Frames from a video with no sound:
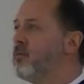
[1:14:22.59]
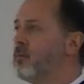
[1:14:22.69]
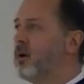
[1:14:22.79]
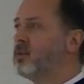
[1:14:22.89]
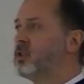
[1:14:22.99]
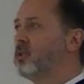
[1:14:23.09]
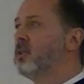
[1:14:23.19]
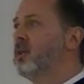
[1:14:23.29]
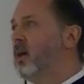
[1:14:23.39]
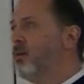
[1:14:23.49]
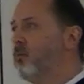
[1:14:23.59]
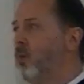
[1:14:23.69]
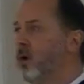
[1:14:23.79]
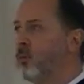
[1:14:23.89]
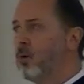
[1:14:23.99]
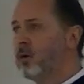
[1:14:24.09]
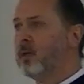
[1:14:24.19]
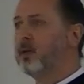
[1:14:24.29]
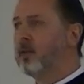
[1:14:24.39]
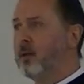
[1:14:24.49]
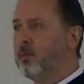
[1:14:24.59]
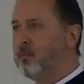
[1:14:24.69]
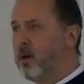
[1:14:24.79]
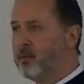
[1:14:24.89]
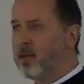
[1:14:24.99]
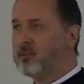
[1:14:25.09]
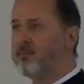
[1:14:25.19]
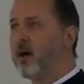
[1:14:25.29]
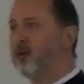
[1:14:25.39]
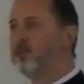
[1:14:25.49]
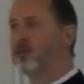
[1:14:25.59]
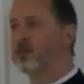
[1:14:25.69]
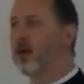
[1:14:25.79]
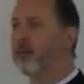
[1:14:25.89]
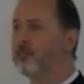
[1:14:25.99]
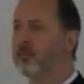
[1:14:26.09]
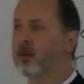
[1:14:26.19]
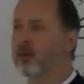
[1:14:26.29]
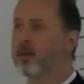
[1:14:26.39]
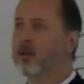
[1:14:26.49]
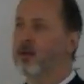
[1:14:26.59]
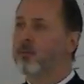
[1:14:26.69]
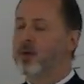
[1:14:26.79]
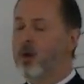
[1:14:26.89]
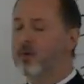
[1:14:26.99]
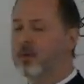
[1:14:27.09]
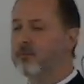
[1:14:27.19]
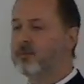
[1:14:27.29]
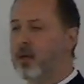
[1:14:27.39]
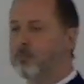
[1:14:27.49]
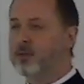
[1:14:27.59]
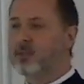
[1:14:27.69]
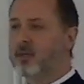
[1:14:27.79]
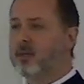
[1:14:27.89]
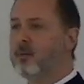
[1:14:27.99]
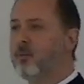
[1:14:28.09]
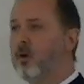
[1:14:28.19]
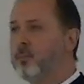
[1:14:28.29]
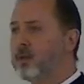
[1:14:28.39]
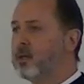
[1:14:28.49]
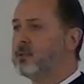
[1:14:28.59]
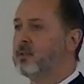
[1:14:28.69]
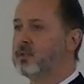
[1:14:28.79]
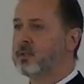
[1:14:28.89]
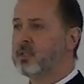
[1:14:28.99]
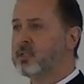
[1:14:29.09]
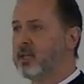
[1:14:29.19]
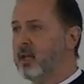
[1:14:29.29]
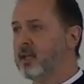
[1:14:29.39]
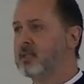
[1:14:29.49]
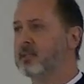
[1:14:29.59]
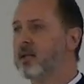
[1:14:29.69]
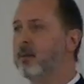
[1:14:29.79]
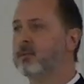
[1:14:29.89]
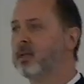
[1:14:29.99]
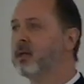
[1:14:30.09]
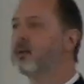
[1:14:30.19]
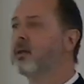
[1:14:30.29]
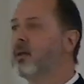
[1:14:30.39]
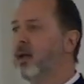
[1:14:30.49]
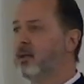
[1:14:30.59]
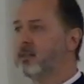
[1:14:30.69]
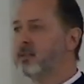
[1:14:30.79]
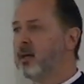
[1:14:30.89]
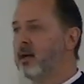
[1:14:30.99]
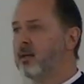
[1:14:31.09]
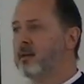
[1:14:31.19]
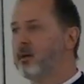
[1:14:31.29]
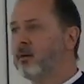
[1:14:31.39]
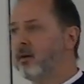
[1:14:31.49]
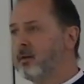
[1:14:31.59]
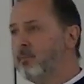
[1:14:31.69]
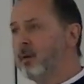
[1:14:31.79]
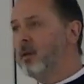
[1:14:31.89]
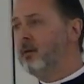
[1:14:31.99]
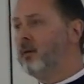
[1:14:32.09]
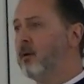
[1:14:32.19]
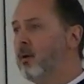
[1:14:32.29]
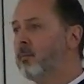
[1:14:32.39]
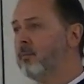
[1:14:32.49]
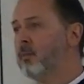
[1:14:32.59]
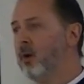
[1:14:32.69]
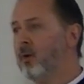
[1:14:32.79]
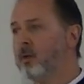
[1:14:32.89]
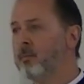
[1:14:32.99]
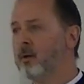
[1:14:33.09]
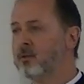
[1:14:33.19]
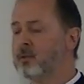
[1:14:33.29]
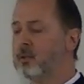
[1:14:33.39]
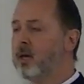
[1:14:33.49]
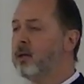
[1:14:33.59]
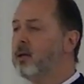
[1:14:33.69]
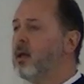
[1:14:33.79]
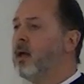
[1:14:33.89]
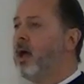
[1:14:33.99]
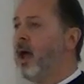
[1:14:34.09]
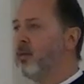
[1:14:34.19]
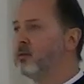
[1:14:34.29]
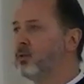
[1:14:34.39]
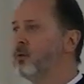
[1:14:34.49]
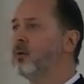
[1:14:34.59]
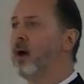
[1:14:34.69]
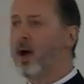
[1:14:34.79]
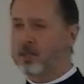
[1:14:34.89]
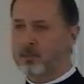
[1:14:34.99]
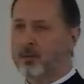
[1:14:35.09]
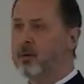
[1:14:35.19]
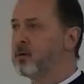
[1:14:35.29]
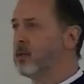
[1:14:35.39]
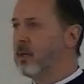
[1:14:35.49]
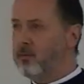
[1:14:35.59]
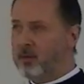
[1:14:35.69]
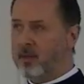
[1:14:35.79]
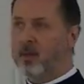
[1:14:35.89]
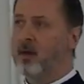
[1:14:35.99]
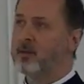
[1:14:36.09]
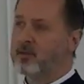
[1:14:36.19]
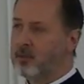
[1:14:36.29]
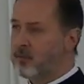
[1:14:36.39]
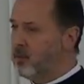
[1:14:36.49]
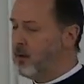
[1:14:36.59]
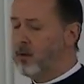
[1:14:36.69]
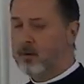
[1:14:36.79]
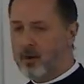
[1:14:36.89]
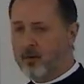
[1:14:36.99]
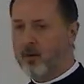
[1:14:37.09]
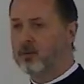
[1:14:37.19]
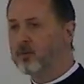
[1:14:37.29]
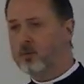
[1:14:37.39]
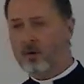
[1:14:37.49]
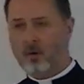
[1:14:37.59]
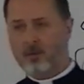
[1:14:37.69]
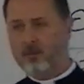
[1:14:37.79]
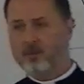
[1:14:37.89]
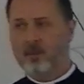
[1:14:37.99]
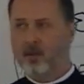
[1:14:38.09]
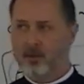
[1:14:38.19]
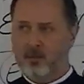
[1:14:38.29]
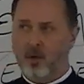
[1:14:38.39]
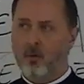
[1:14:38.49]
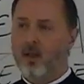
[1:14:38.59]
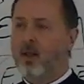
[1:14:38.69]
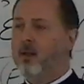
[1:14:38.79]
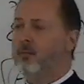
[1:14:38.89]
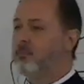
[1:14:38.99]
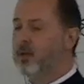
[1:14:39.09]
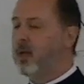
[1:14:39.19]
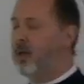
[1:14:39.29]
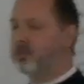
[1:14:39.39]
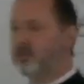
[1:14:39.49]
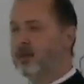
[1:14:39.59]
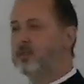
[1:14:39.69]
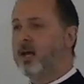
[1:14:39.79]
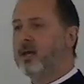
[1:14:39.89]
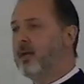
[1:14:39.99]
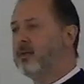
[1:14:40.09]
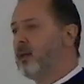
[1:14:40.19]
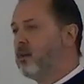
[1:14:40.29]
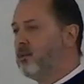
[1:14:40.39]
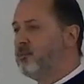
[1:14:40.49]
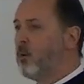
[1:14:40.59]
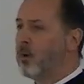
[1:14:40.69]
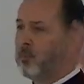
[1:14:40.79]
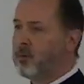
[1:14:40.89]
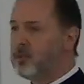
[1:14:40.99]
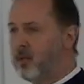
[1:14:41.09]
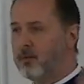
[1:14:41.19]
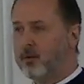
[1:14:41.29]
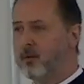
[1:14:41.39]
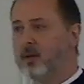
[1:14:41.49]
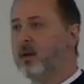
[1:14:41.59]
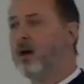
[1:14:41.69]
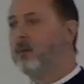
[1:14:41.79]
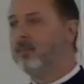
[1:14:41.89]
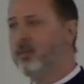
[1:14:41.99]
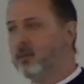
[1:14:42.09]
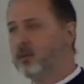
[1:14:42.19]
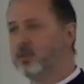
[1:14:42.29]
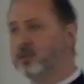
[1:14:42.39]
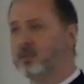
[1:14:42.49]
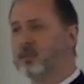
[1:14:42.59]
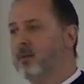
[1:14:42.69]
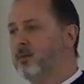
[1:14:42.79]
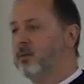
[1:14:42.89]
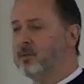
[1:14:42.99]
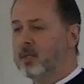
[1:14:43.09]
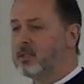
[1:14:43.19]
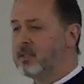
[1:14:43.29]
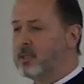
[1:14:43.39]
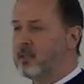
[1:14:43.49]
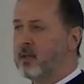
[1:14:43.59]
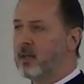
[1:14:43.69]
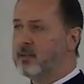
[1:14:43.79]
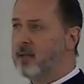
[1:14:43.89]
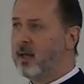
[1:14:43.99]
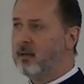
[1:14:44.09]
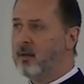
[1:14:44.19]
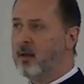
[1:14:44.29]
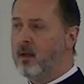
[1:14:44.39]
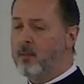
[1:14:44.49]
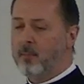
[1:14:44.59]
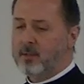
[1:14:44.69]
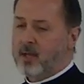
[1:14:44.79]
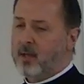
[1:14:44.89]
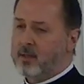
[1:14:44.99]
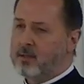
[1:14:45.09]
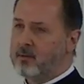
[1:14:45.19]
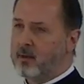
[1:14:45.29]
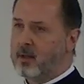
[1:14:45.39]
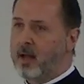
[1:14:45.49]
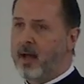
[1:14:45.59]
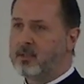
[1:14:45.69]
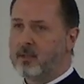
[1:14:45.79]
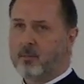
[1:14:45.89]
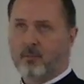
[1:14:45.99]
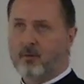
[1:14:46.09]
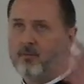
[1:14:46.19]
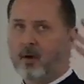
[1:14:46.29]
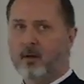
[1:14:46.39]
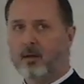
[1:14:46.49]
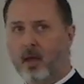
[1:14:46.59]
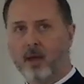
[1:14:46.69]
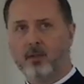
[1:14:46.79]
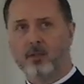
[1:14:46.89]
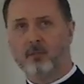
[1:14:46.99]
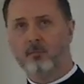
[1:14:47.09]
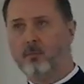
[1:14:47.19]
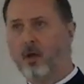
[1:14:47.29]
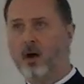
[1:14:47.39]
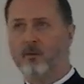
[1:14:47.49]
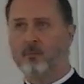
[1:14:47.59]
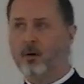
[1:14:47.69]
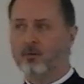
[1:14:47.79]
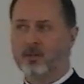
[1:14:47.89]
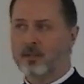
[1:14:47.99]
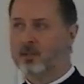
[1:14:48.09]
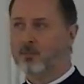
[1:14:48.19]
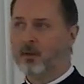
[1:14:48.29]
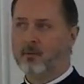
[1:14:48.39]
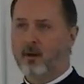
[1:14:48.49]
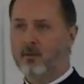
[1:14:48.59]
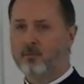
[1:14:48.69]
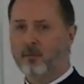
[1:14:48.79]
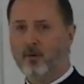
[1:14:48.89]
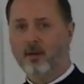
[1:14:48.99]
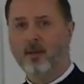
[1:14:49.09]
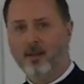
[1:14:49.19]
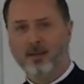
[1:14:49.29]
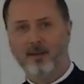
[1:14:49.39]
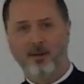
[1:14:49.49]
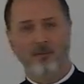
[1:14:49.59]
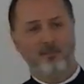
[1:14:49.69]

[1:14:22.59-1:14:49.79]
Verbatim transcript: everyone should give one working day per month. That's 5%. We don't give 10% anymore because the, the state has stepped in and decided they're going to be, you know, Holy Mother State and do hospitals and everything else, and you know they're going to do all of those things. So because they're taking the other 40% of your income, the church has never insisted on 10. But 10 is the classic prophetic ancient law Moses. It's been around for you know